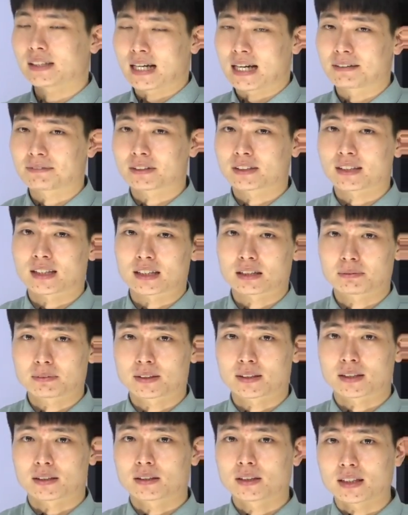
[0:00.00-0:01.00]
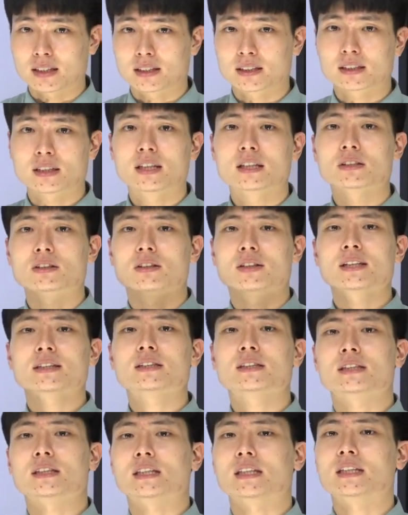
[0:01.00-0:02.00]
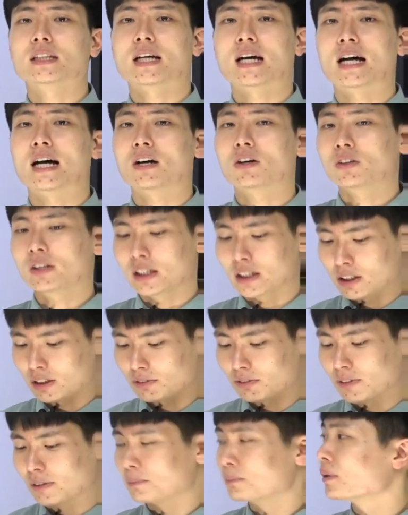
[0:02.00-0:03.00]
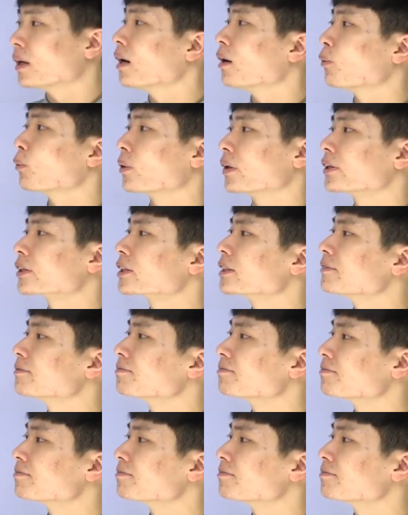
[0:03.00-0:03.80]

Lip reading: advertisement techniques. So let's see how each of them work.